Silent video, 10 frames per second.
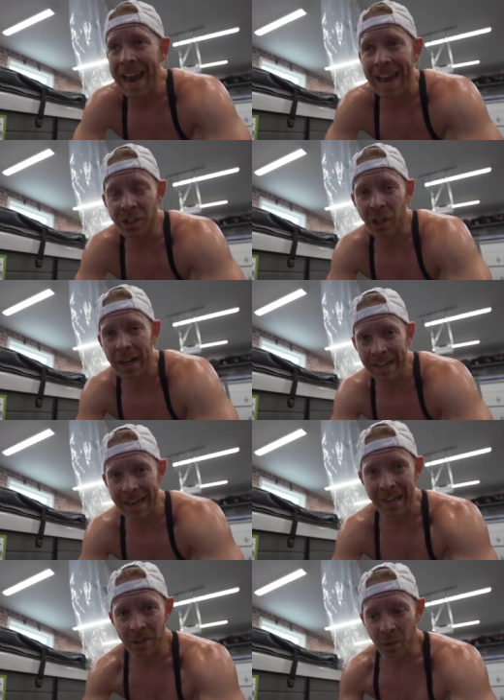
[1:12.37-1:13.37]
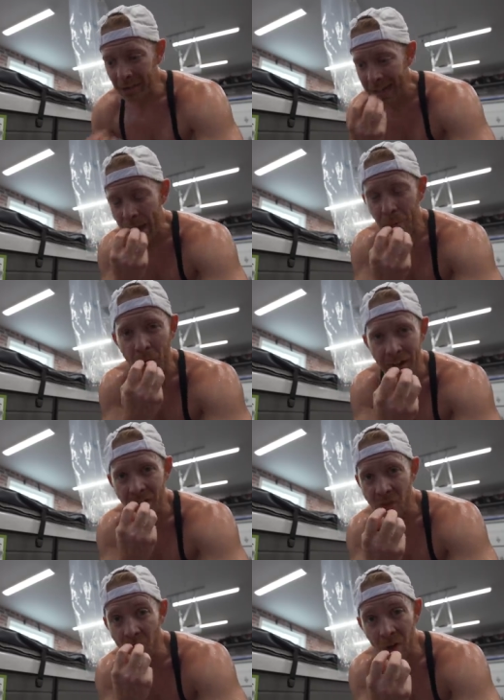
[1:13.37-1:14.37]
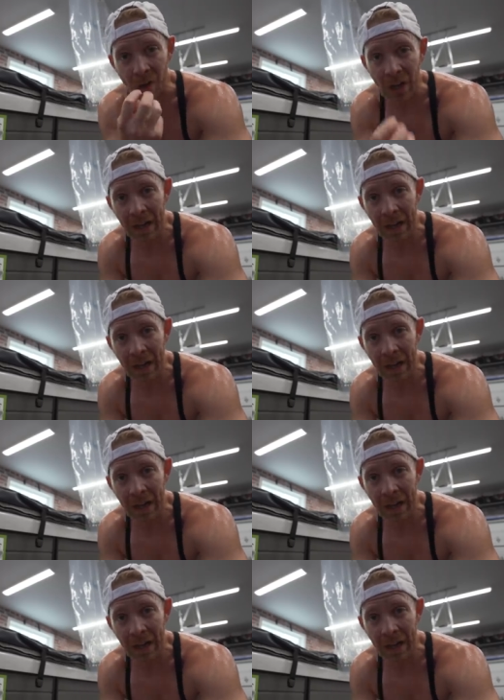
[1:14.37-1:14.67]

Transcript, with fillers: and trying to get into a lab wearing a snorkel?